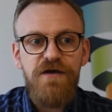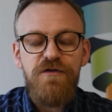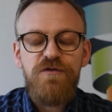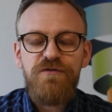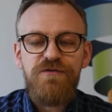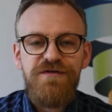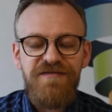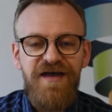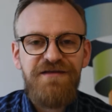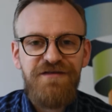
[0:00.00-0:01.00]
So although the
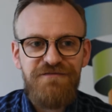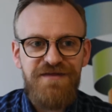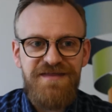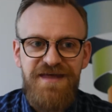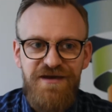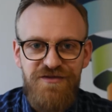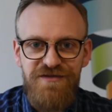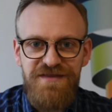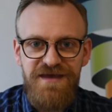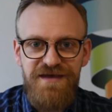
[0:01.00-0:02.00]
title of this
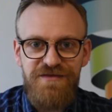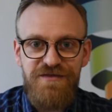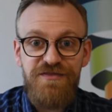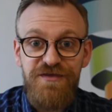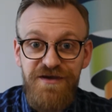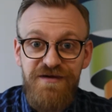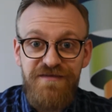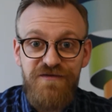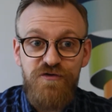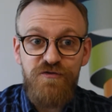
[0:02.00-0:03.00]
section is
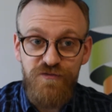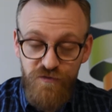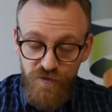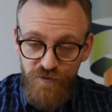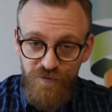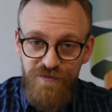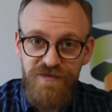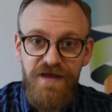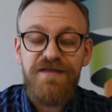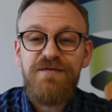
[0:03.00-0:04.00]
Theoretical Tools,
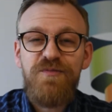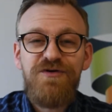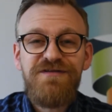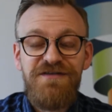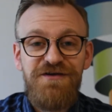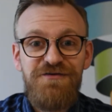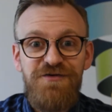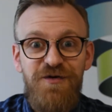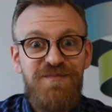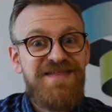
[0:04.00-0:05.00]
it's important that you're
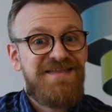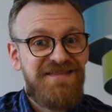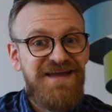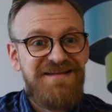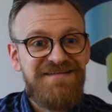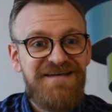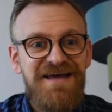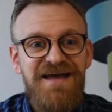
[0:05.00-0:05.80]
not misled.